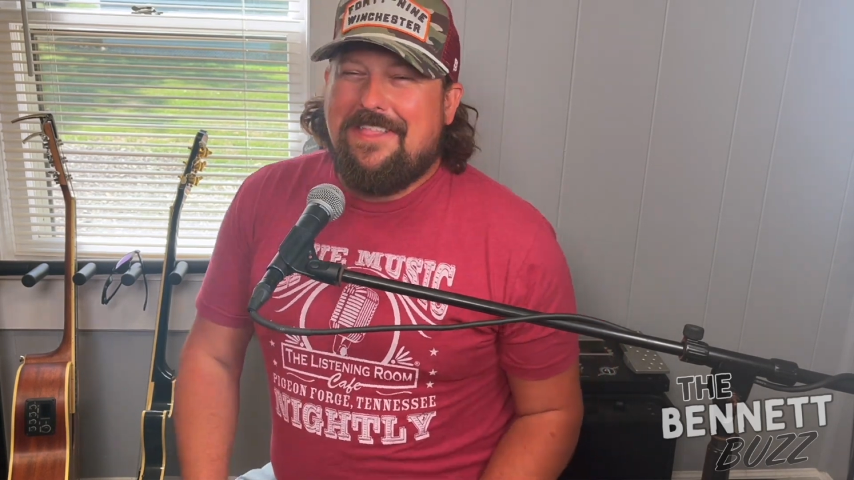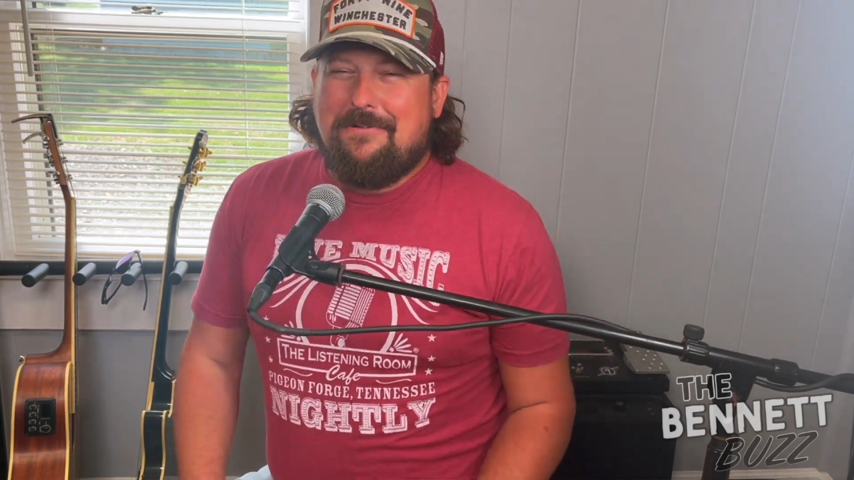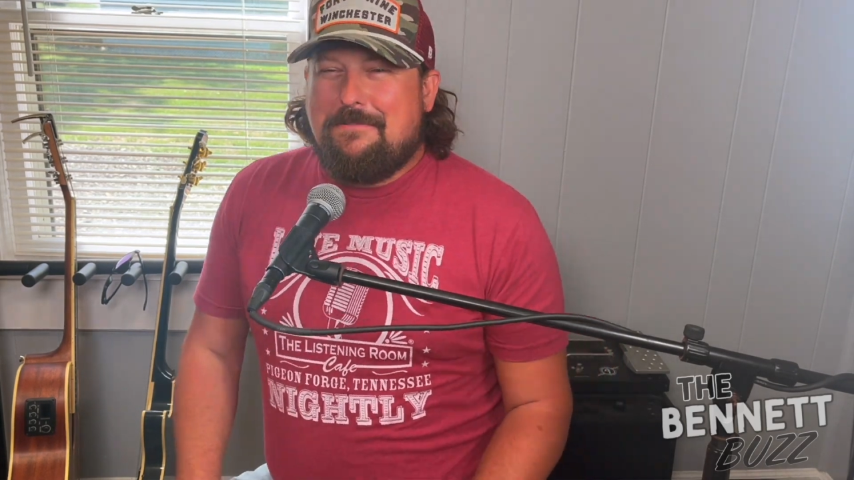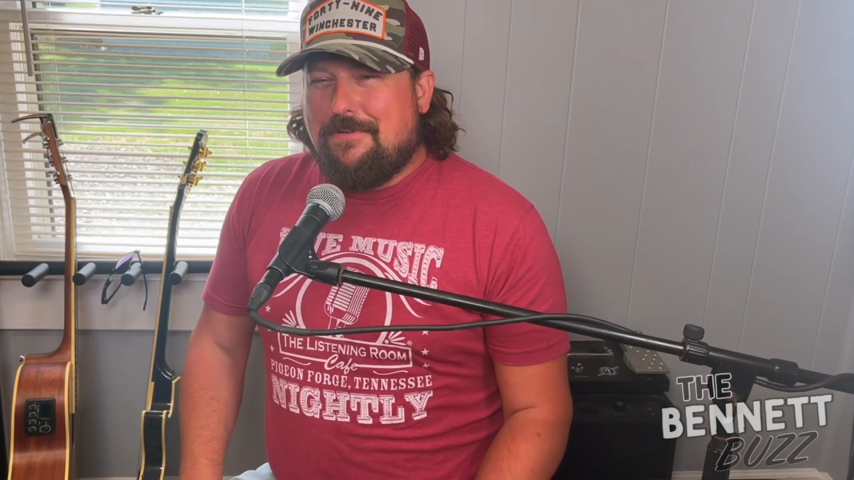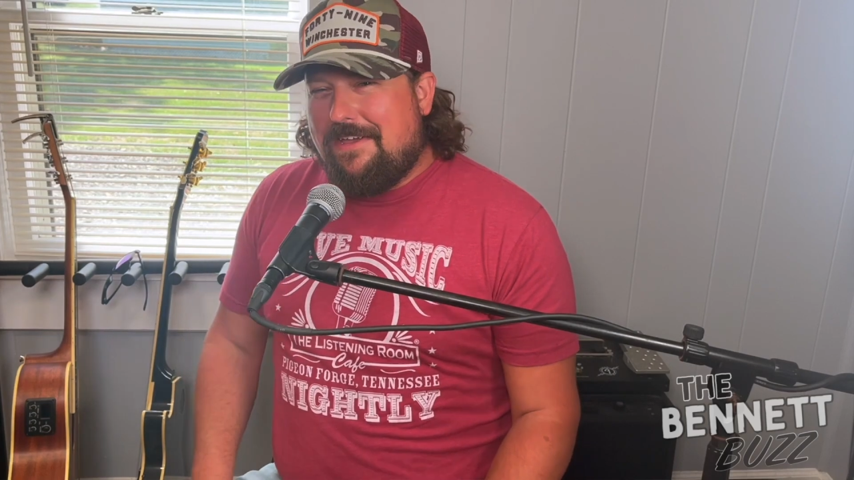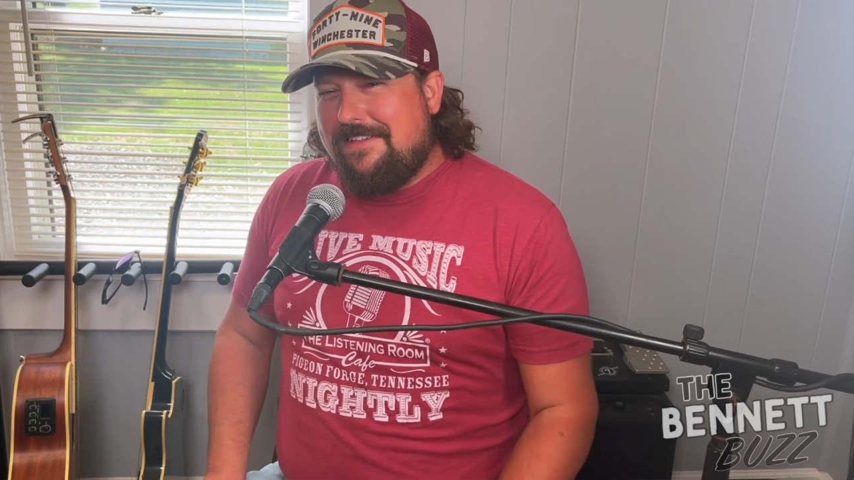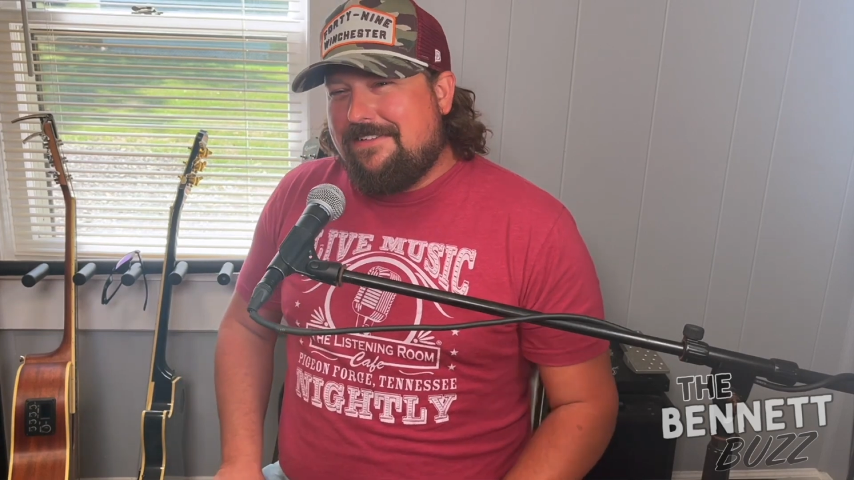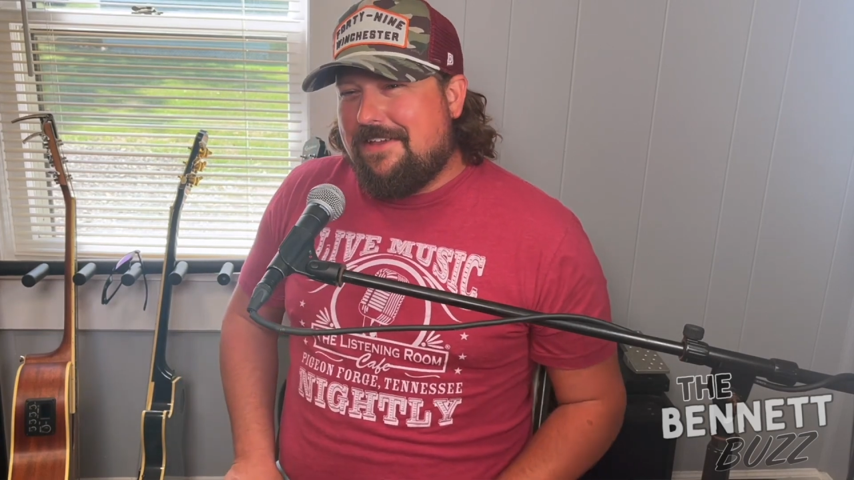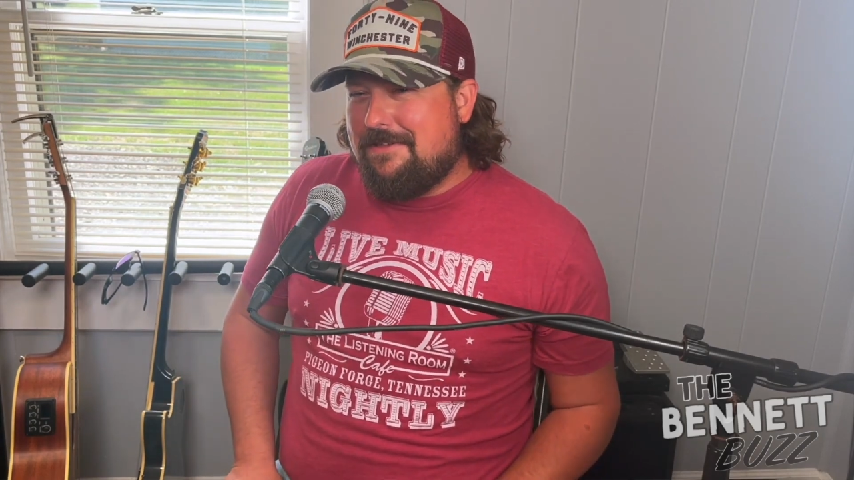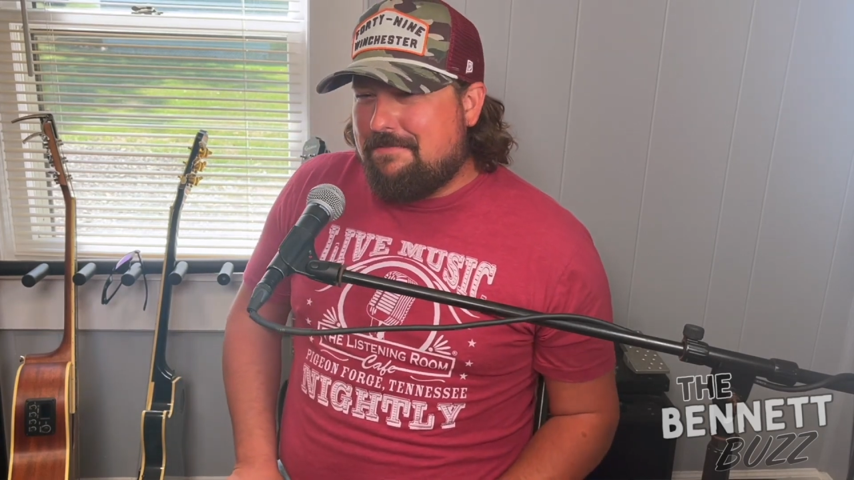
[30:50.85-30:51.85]
then we played
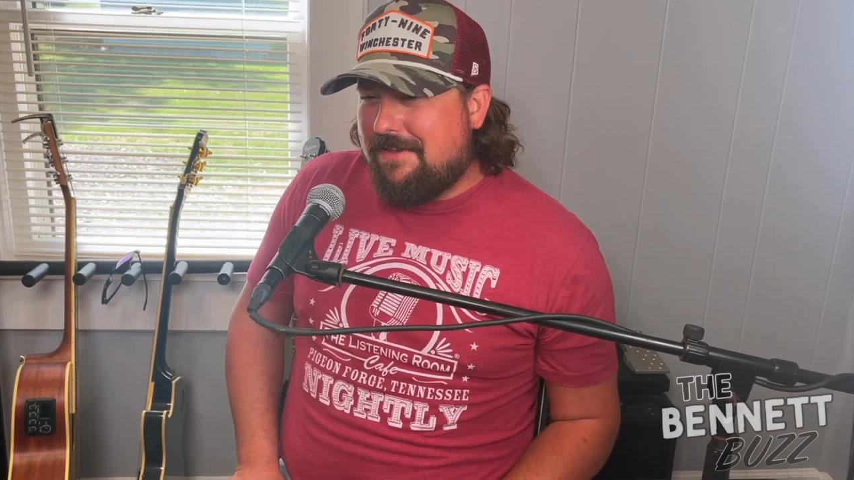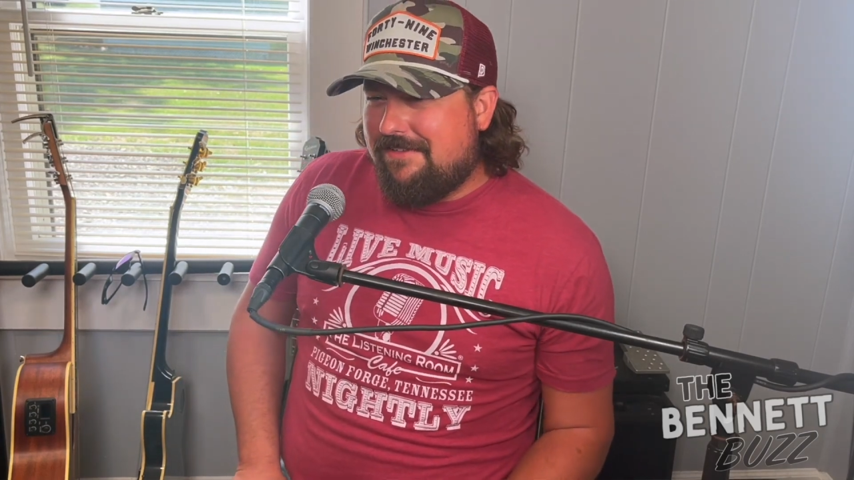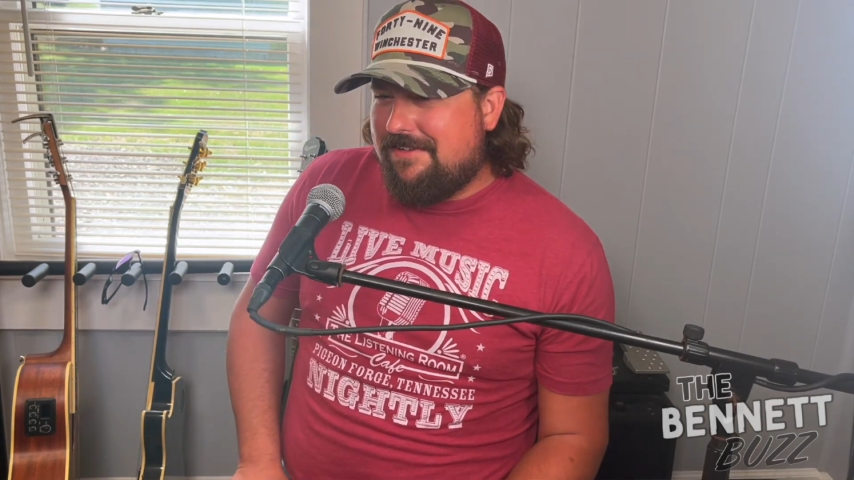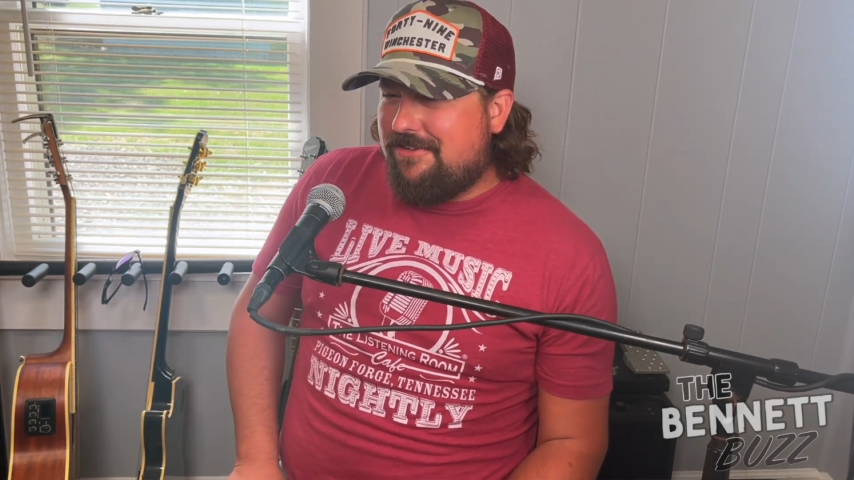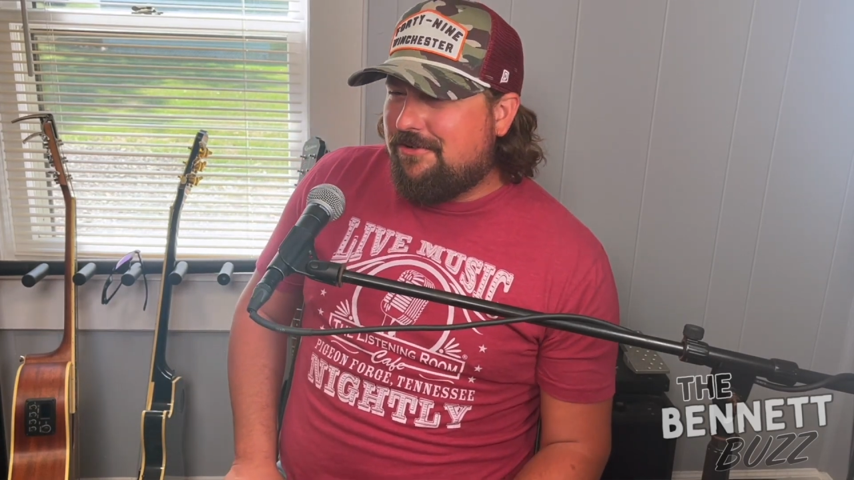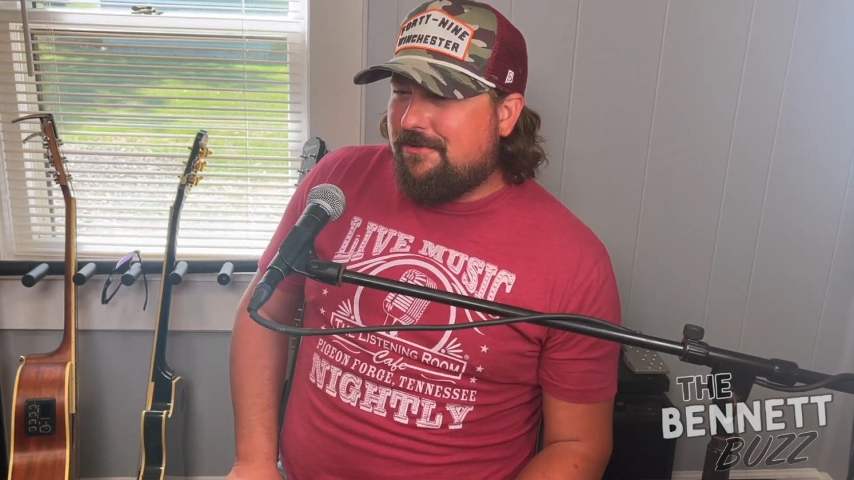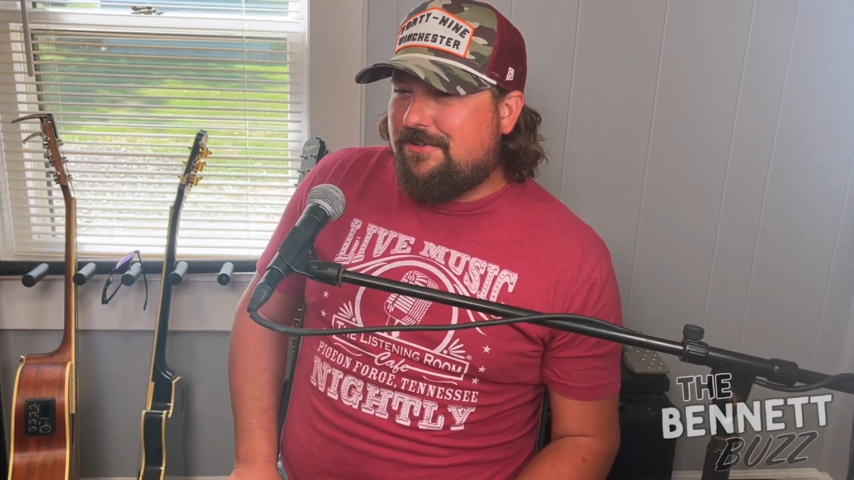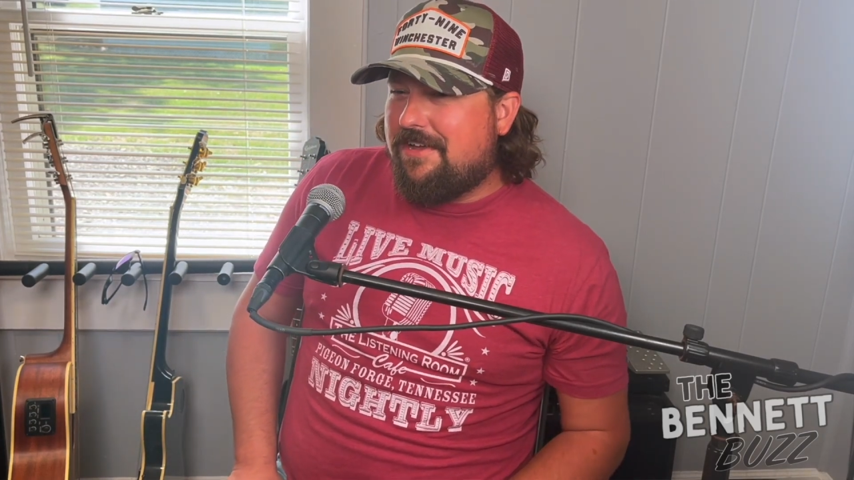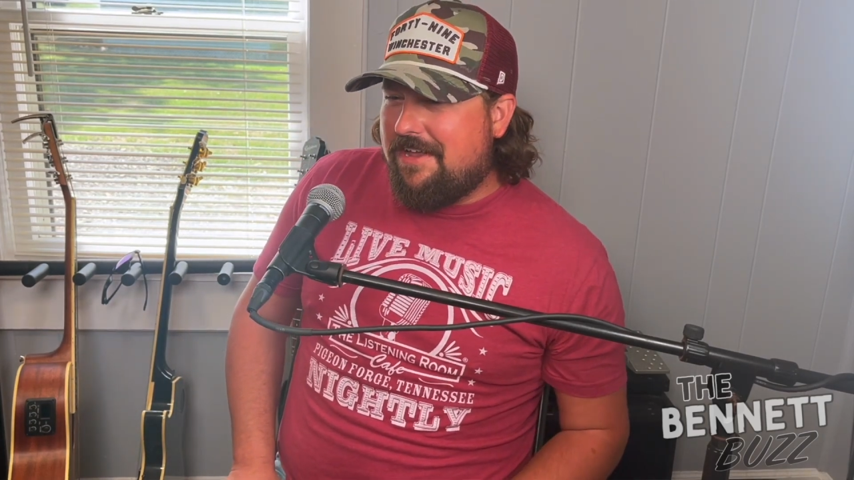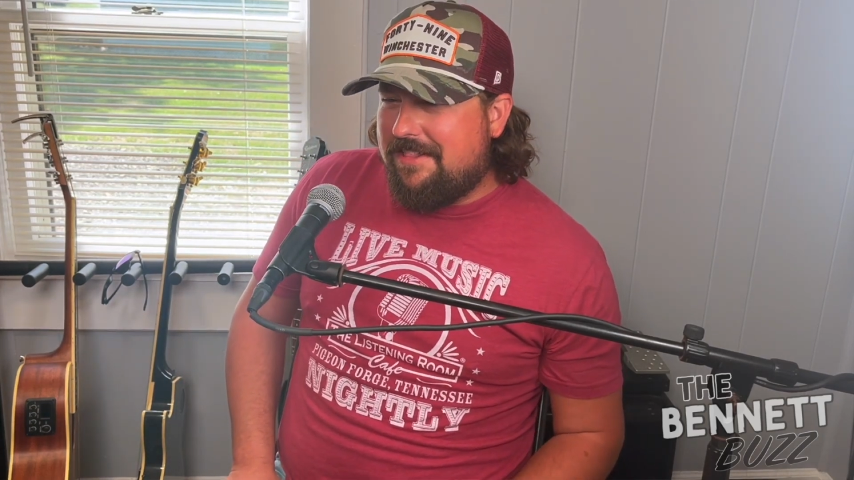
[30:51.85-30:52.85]
this other place in Georgia,